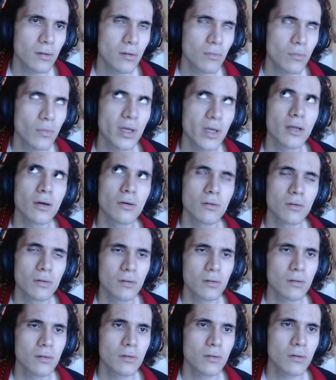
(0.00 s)
Wait, no.
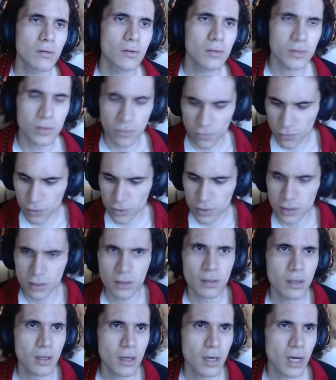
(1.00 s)
Till
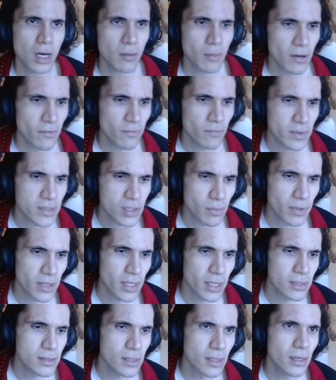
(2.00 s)
14th. I might have messed up the
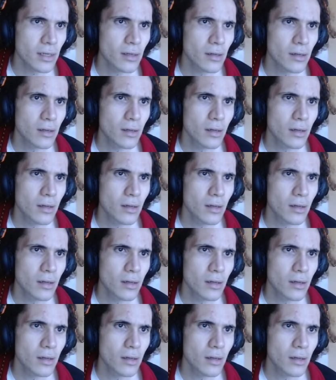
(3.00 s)
dates in here.